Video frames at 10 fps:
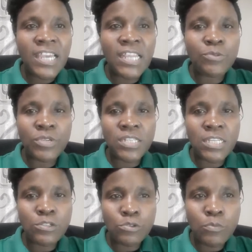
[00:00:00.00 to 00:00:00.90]
and we
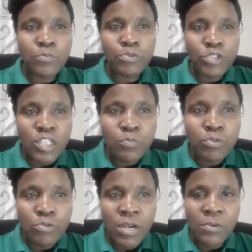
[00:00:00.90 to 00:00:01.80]
tend to push
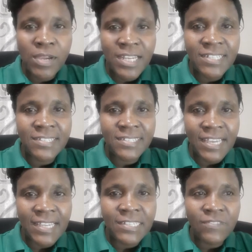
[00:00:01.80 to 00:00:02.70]
poor quality
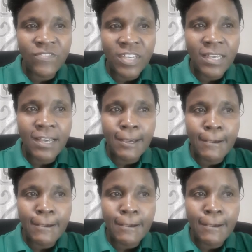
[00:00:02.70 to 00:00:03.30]
scientific